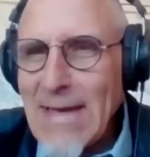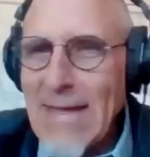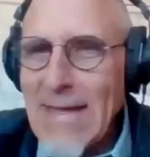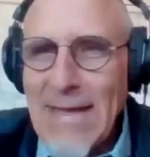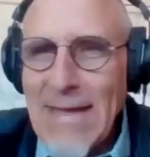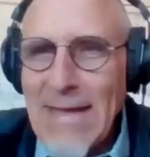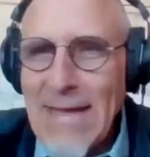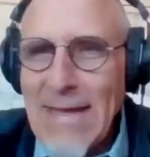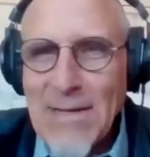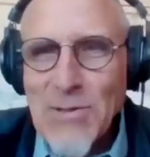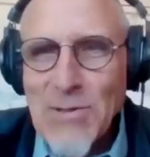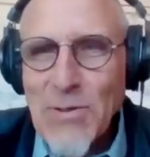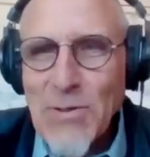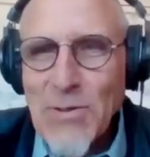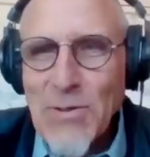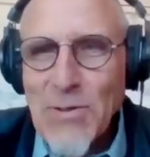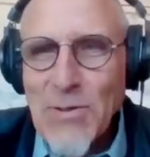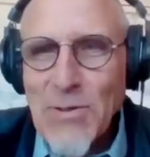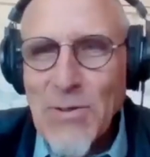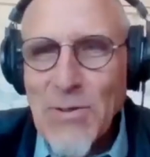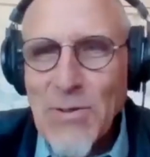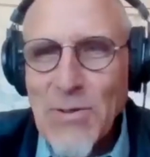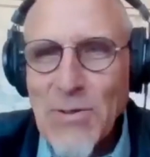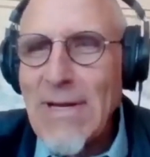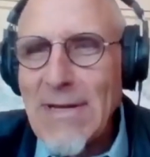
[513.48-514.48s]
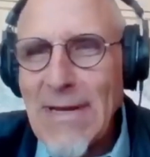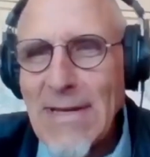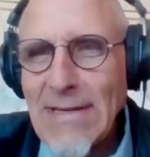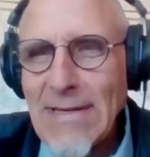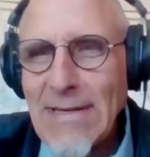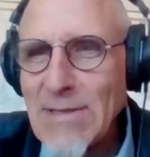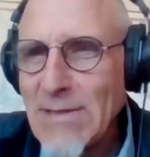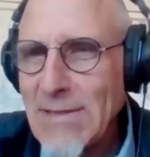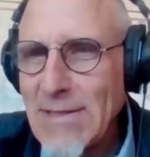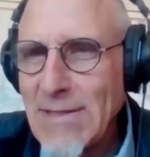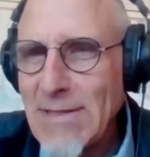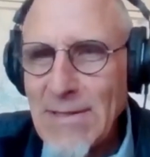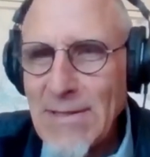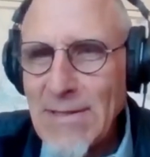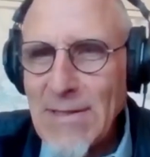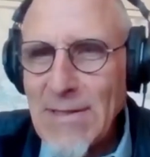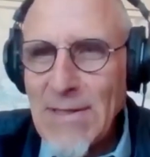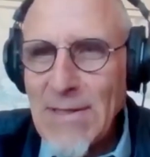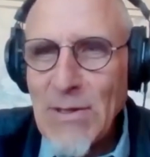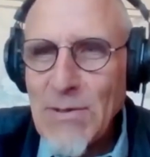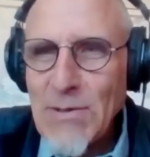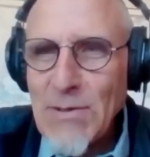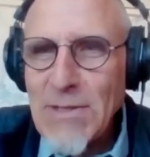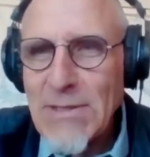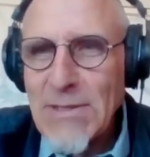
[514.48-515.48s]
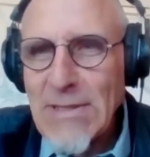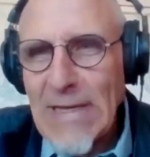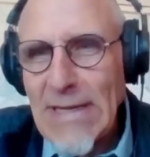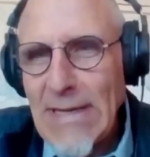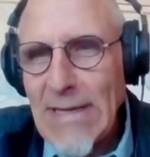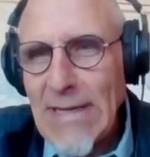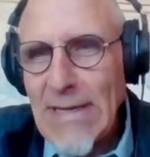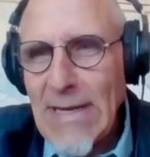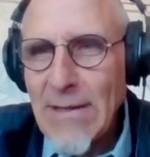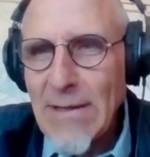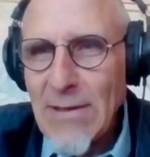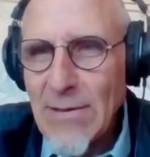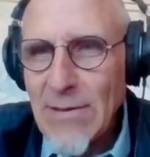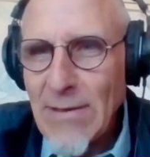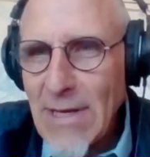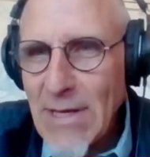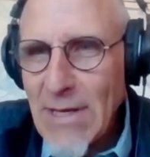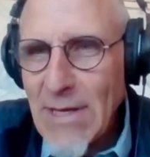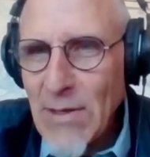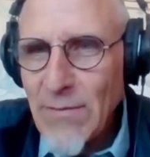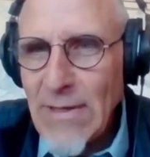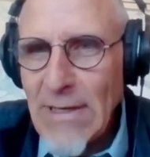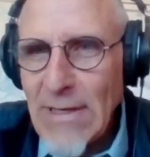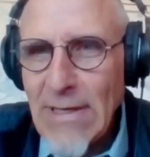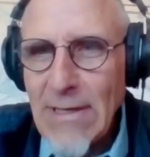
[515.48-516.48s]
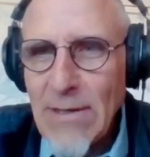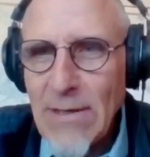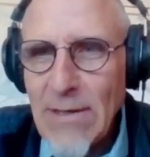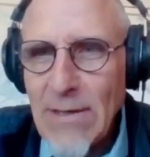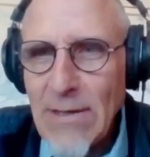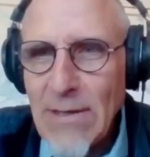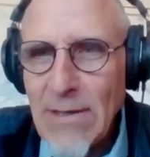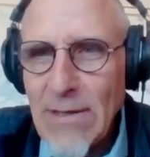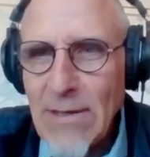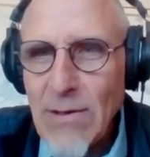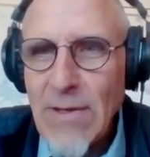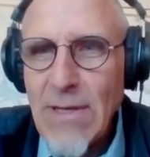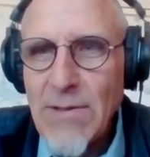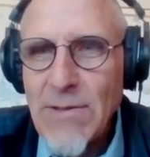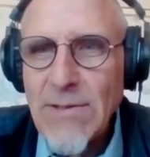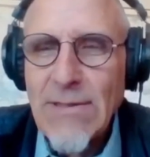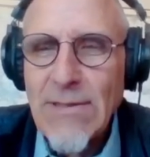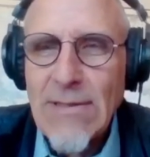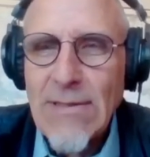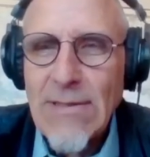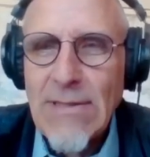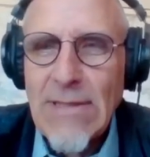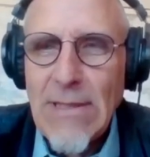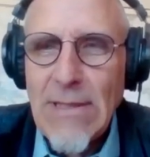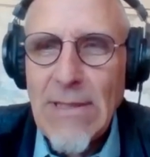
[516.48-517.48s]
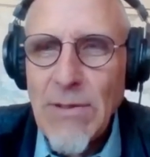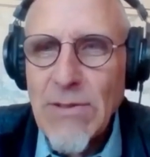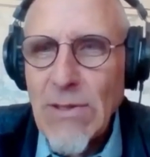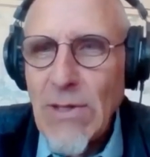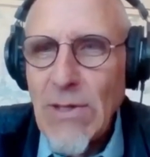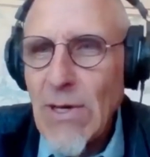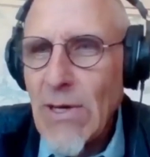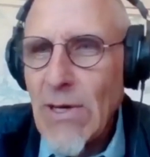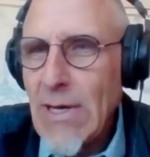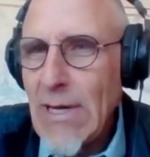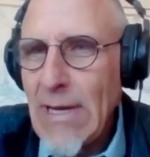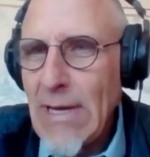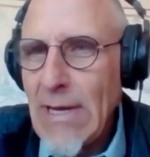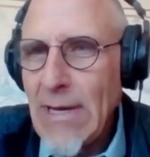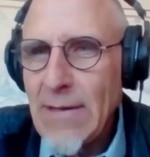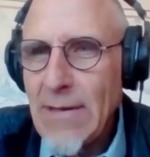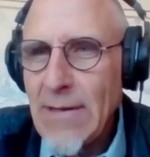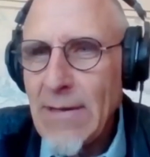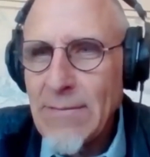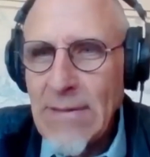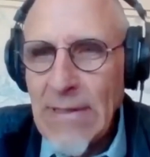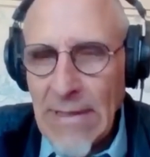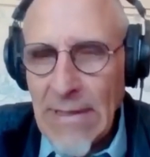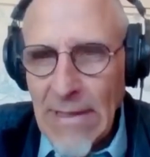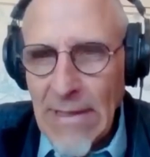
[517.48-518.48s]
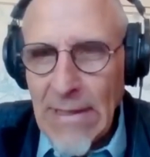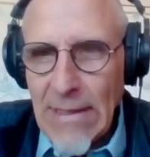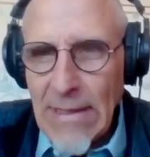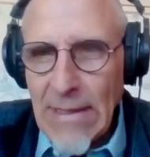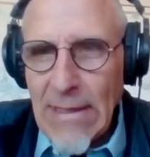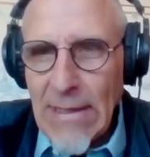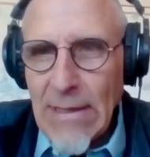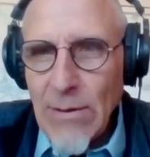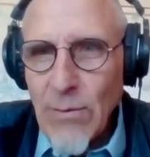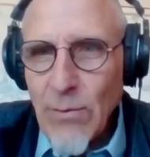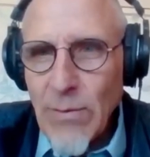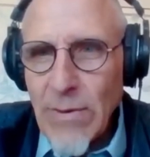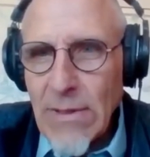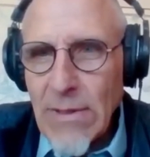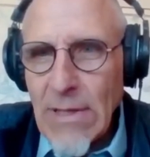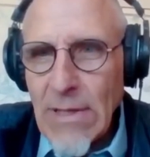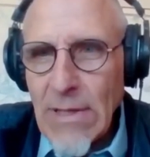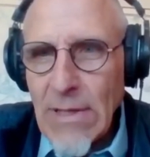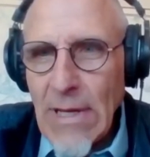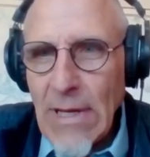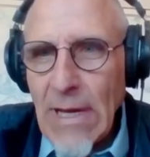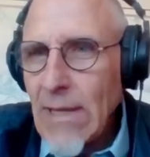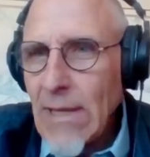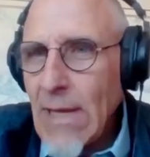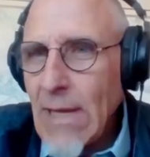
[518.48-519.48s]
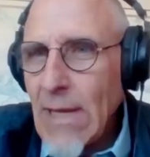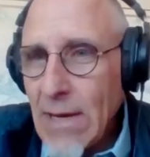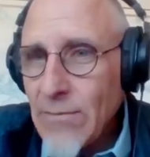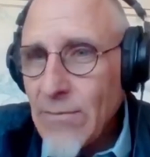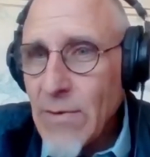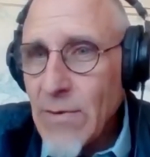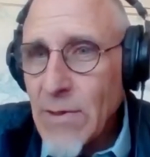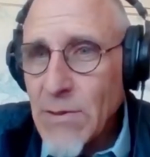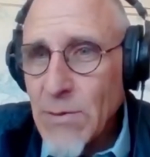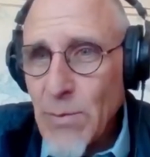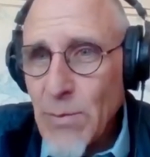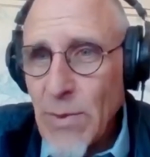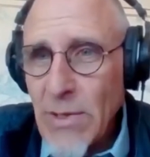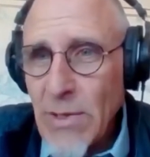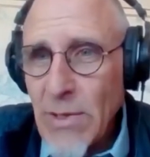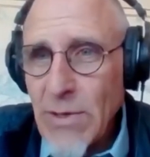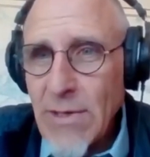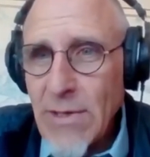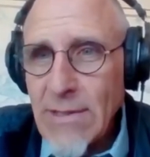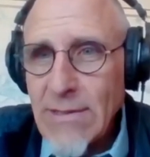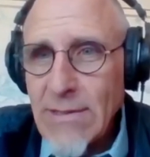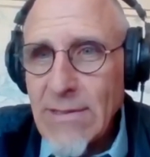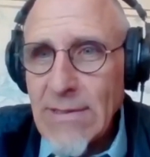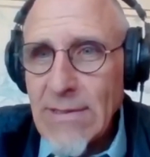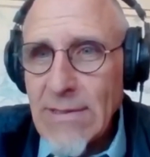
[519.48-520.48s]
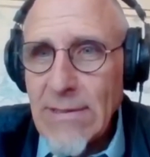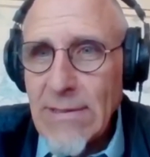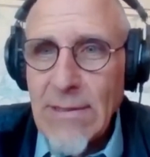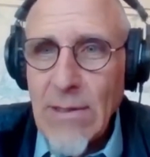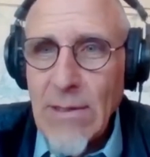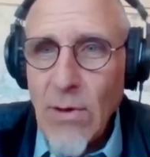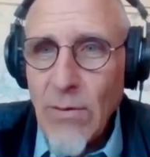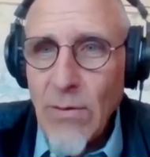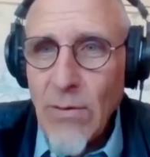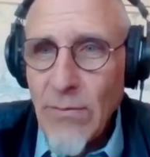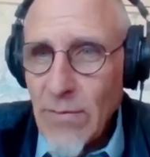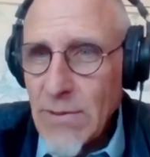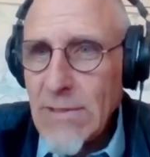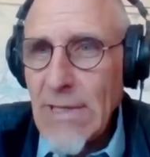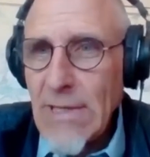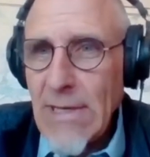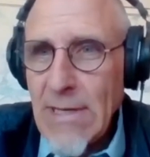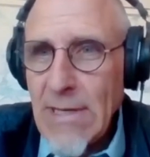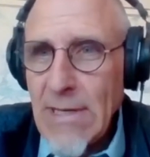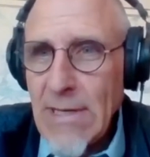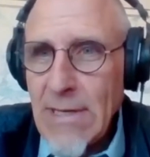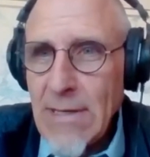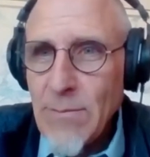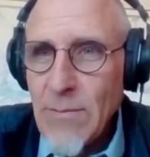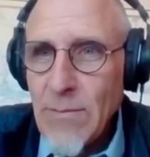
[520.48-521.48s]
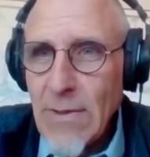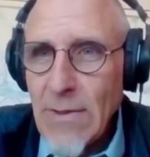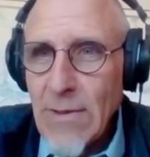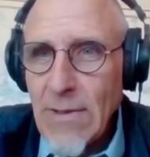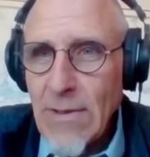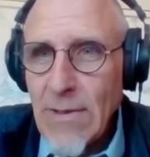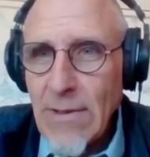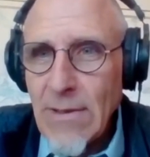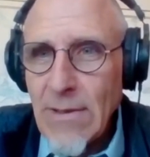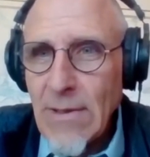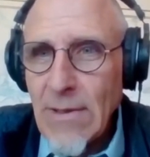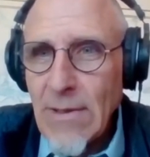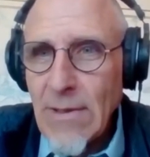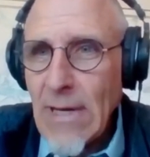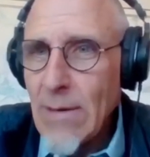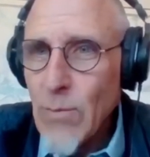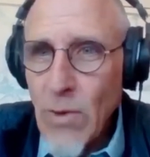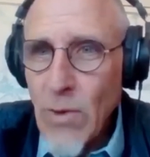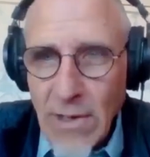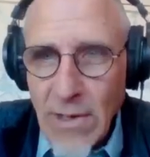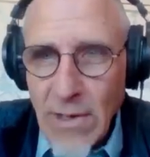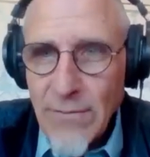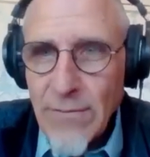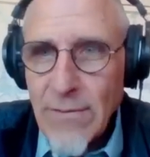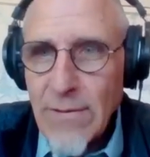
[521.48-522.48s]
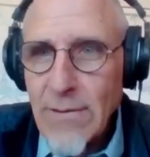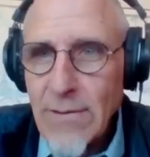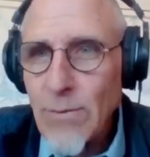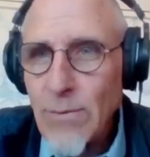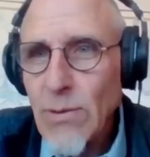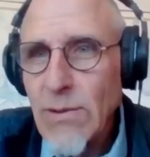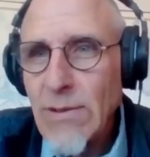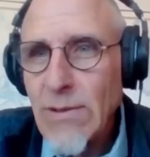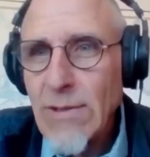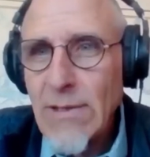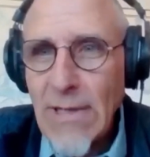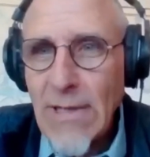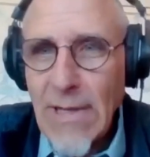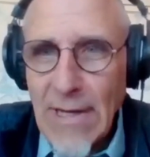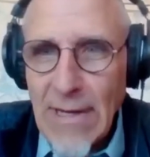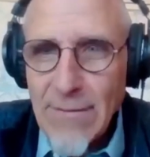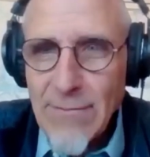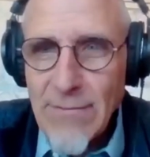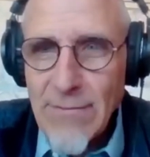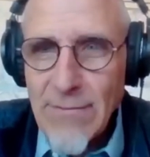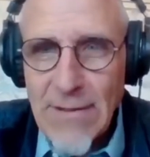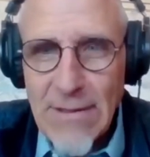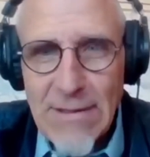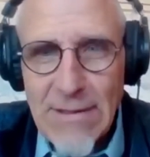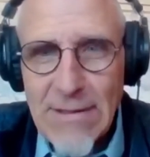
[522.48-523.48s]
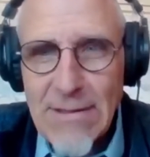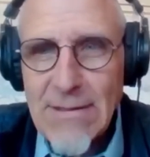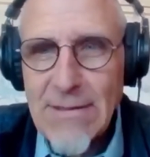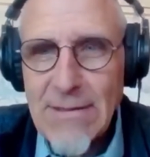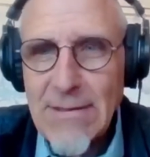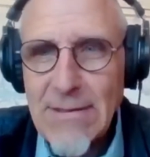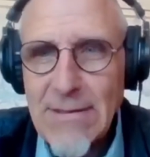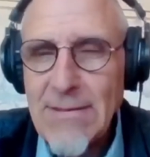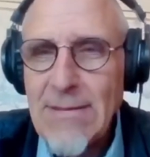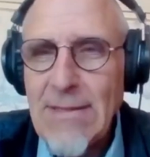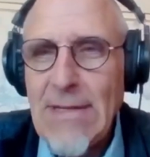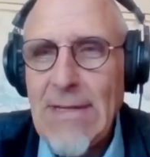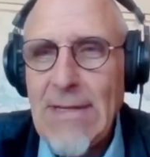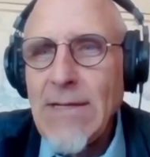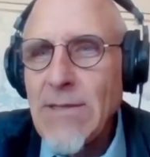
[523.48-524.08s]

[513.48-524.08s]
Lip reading: Yeah, that's great. I think just getting out there like you've done over the years, you started out with not a lot of experience, and over time you got more comfortable and confident. And